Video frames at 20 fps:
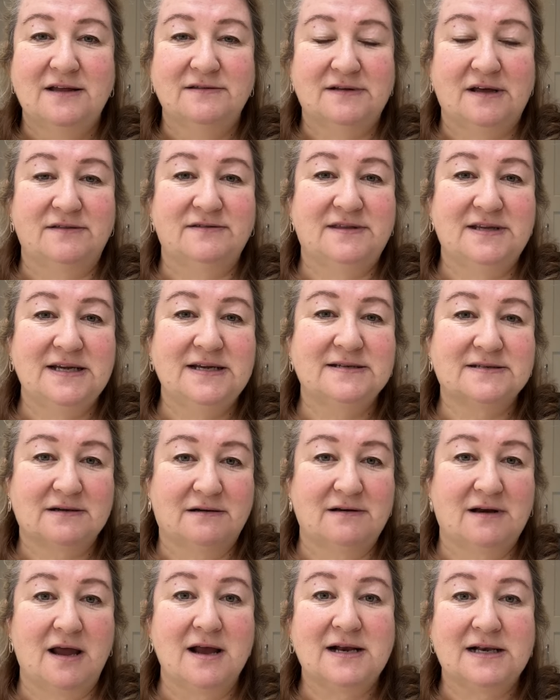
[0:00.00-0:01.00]
that these
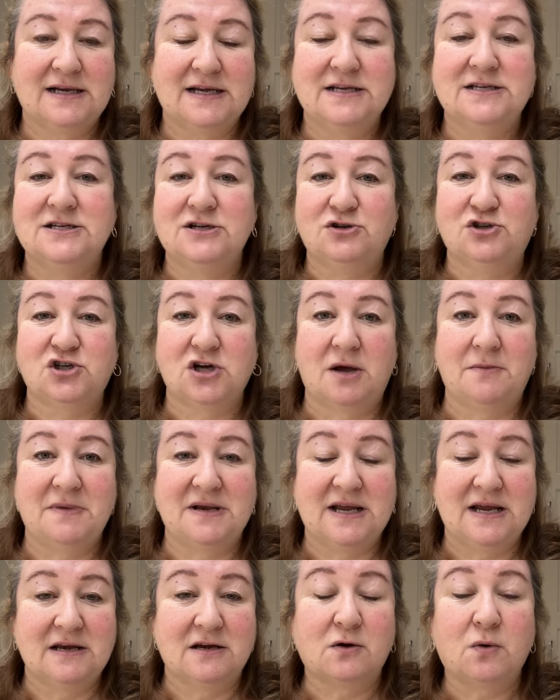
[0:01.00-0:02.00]
are likely to
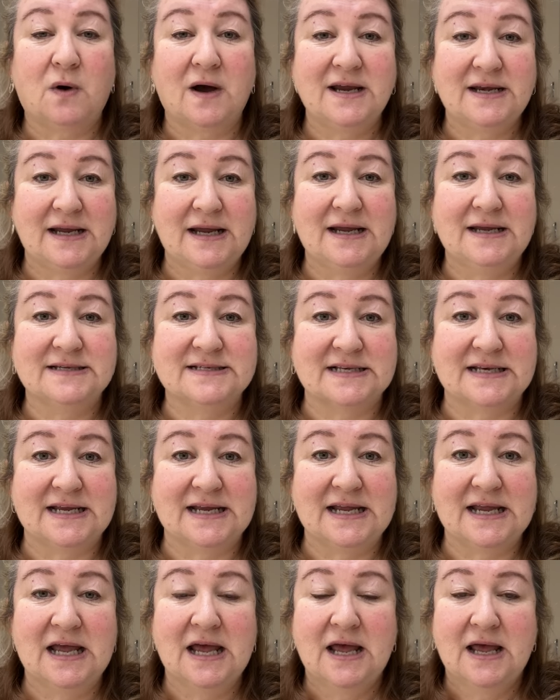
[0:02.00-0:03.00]
germinate quite
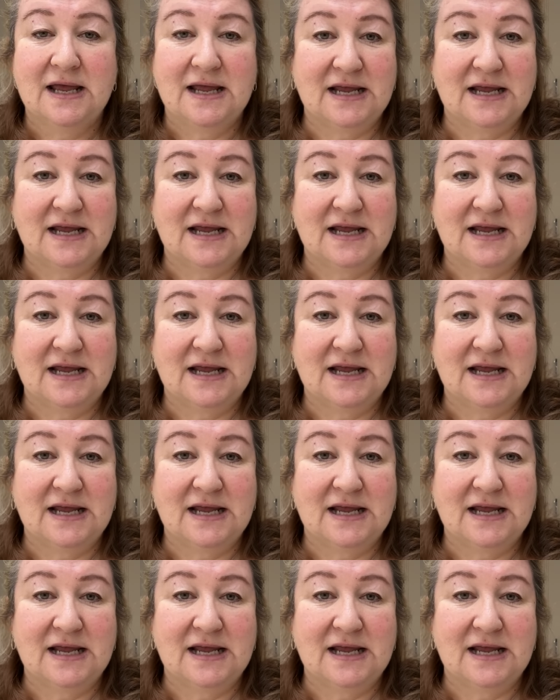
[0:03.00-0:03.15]
easily